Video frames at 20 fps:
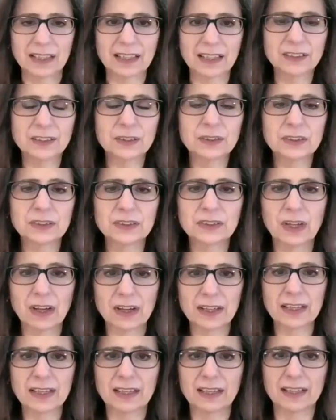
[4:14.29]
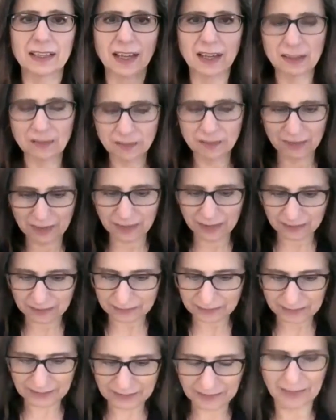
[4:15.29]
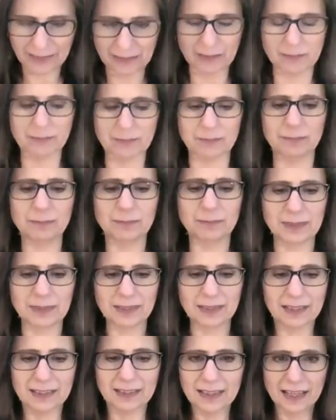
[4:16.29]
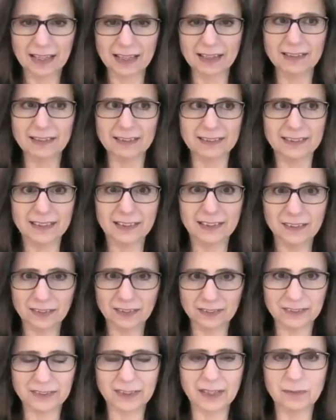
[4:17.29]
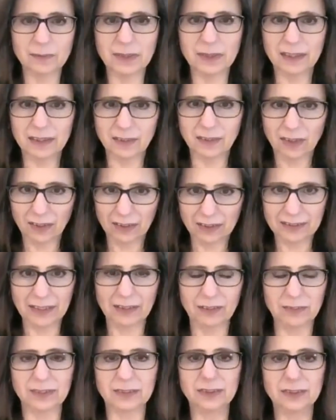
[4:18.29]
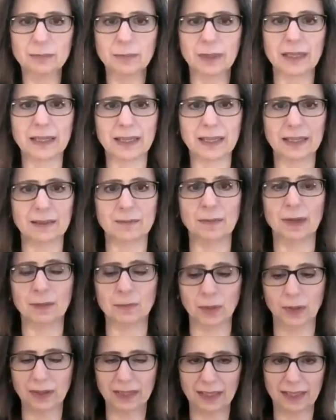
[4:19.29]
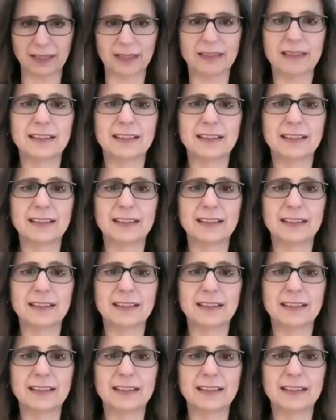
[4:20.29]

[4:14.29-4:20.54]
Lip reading: As you're talking, I feel like tingles coming all down into my head and my body.